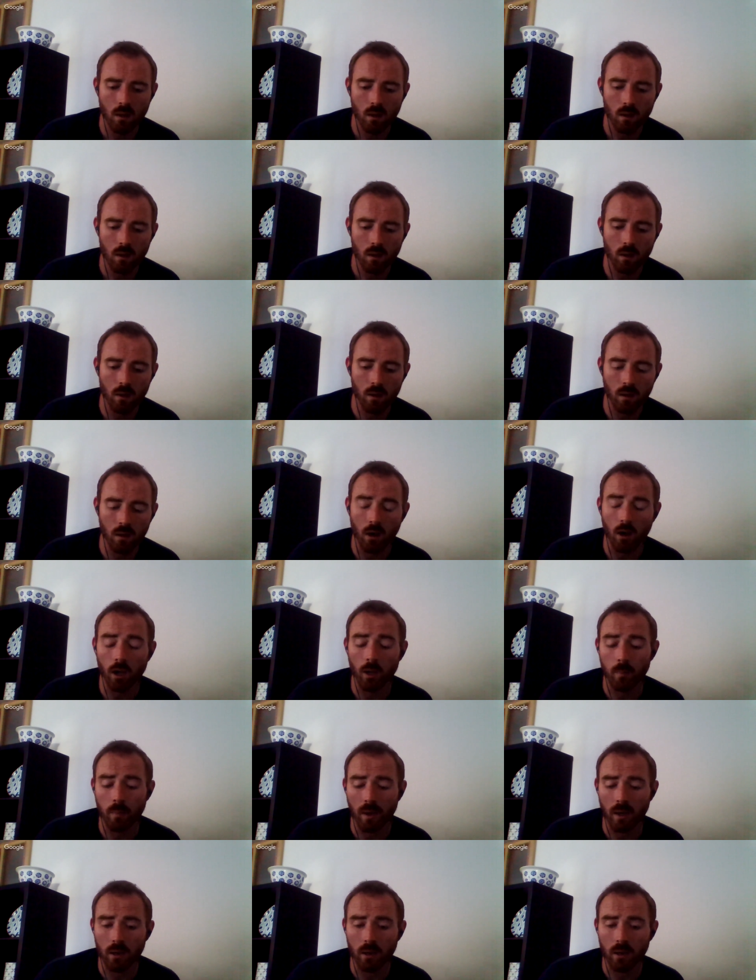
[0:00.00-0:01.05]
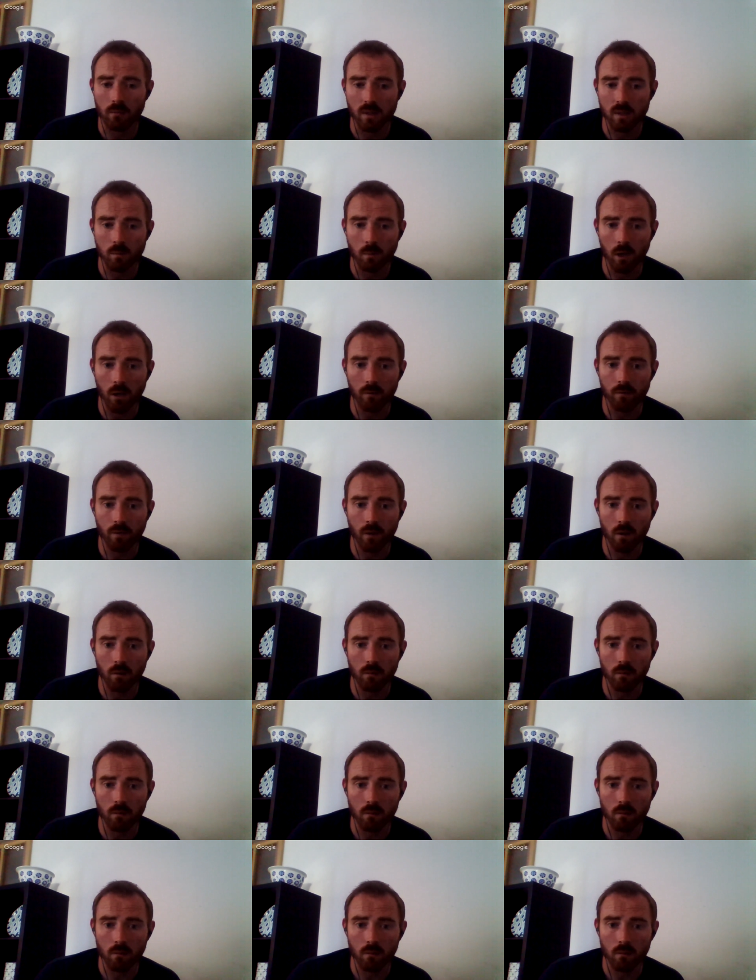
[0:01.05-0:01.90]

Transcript: uh, an iPad or a smartphone,